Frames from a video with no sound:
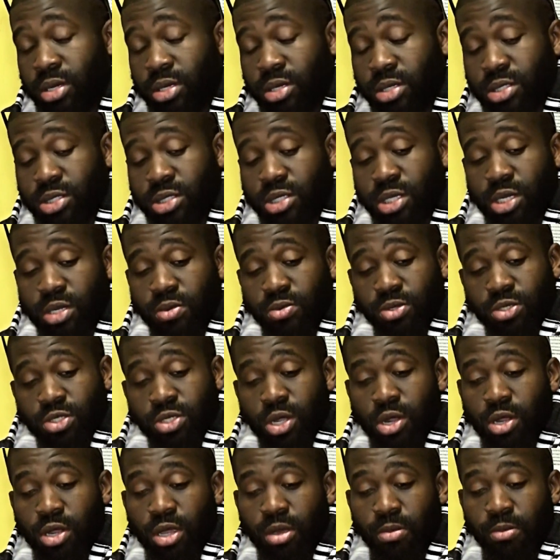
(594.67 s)
the city will
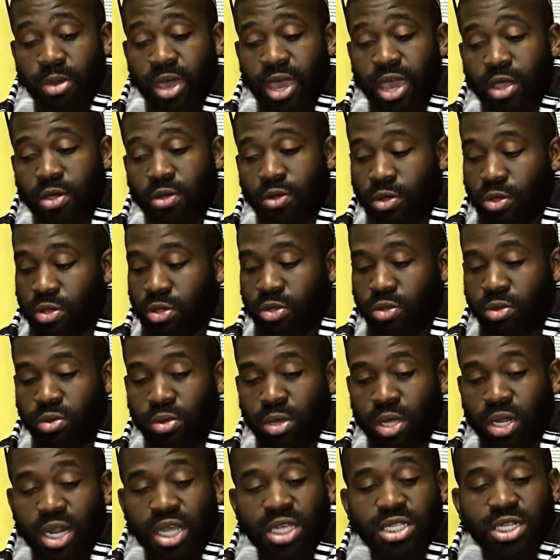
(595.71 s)
turn your back on you.
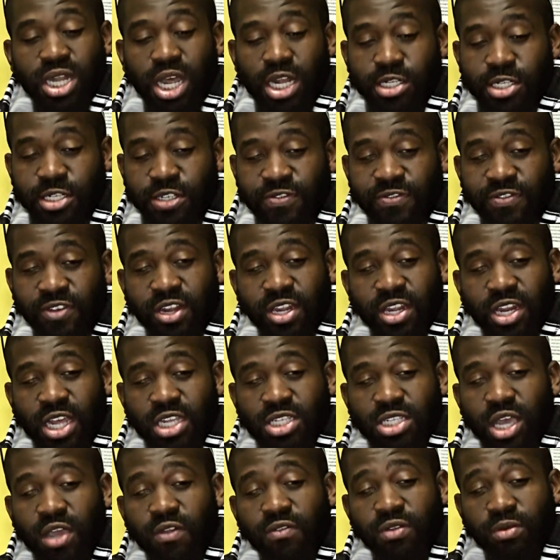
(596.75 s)
And that's not just Philly,
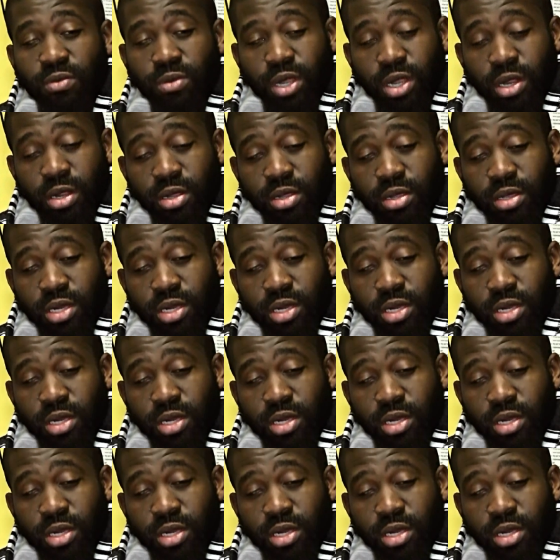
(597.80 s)
that's everywhere.